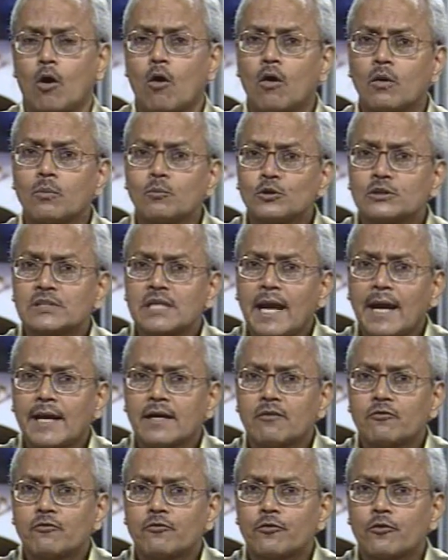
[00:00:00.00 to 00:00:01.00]
almost
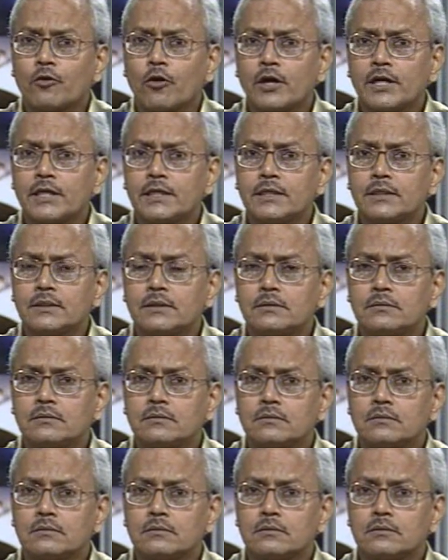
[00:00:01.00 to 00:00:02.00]
like a Freudian
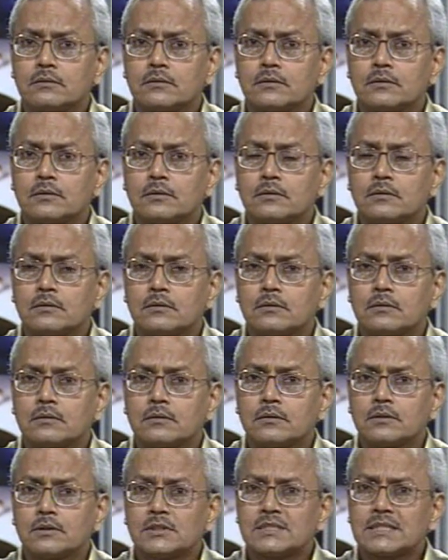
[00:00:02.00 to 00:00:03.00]

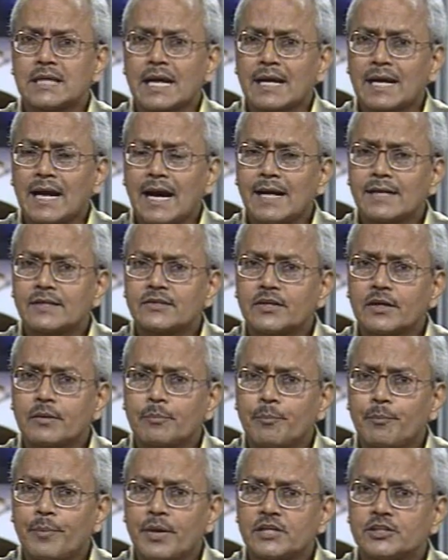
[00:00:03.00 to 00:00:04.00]
psychiatric
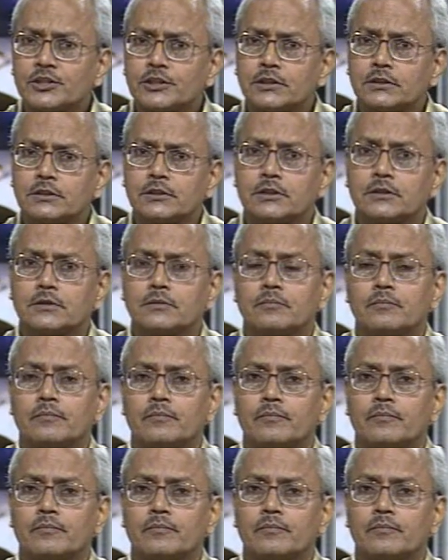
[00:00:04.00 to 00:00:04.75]
patient